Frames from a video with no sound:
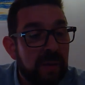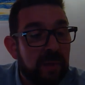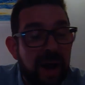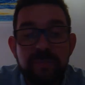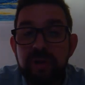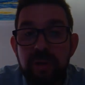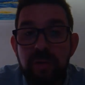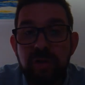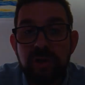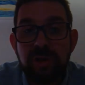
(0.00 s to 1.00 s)
Perhaps your
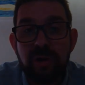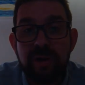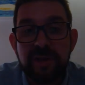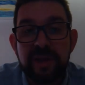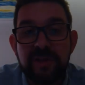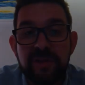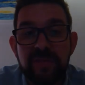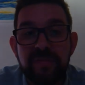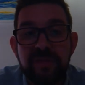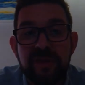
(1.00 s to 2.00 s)
emotions are a sense
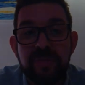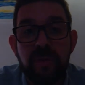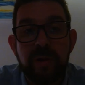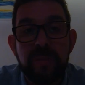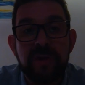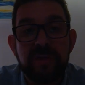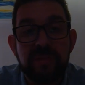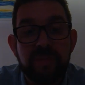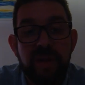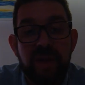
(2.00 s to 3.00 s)
of disappointment
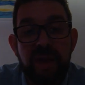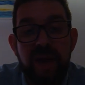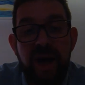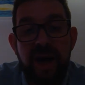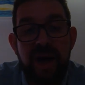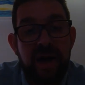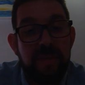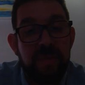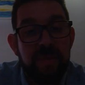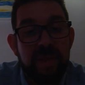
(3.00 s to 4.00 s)

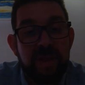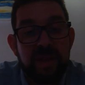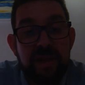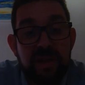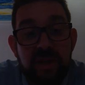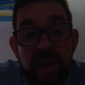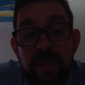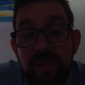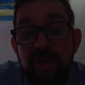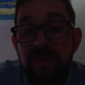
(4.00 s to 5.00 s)
um, that, that you
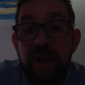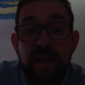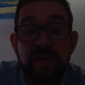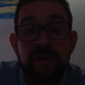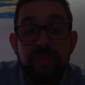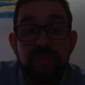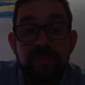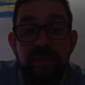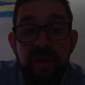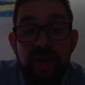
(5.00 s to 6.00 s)
can't be with your friends
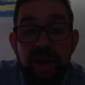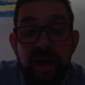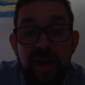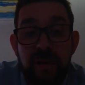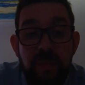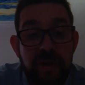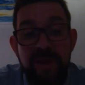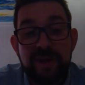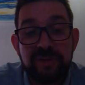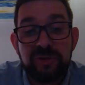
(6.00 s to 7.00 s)
uh, whether
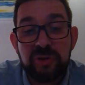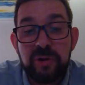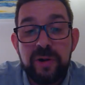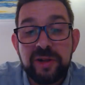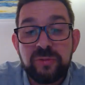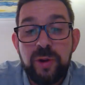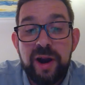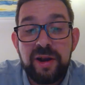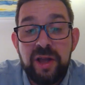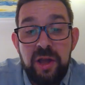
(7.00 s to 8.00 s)
that's a school or
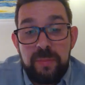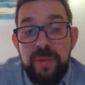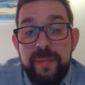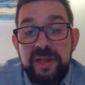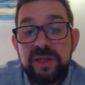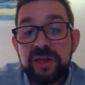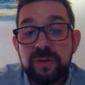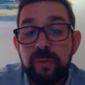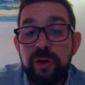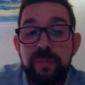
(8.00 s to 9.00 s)
elsewhere. Maybe it's
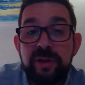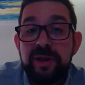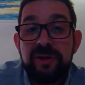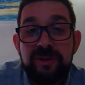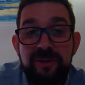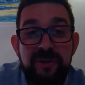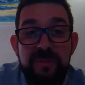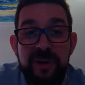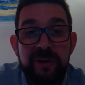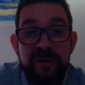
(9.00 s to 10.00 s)
disappointment that
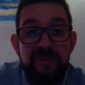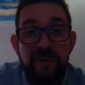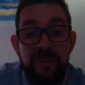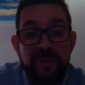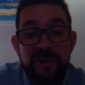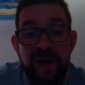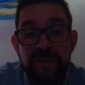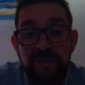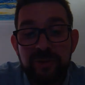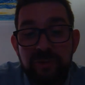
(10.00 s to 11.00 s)
you've been looking forward to
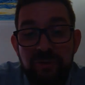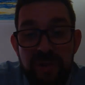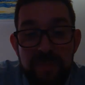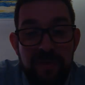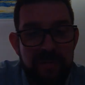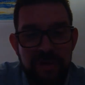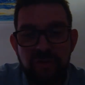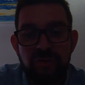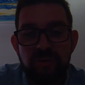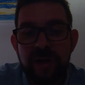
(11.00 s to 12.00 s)
that school trip. You've
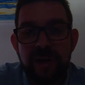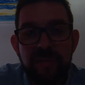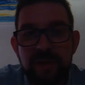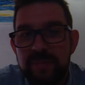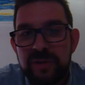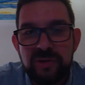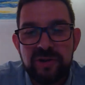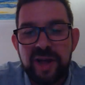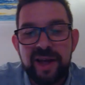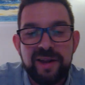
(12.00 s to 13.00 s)
been training with
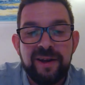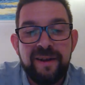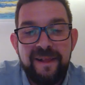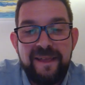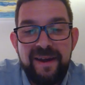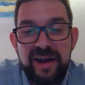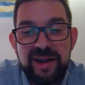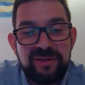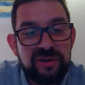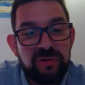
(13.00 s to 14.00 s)
Mr. Dan,
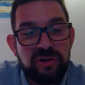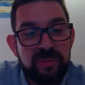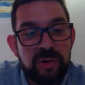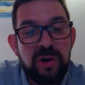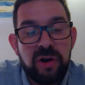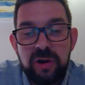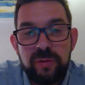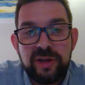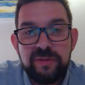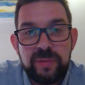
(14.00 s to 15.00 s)
uh, to go to
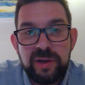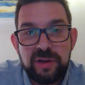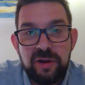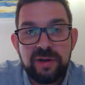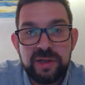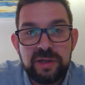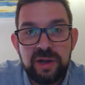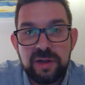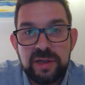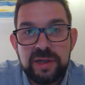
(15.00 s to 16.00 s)
Morocco and you've been counting
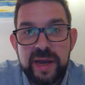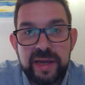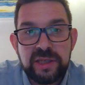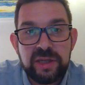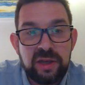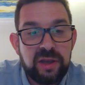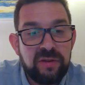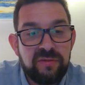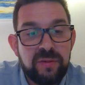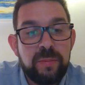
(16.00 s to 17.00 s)
down the days
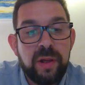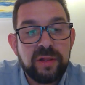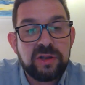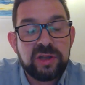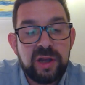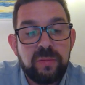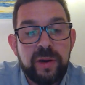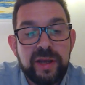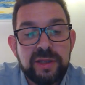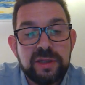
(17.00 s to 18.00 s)
for months and
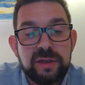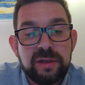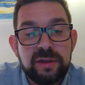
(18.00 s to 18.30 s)
weeks.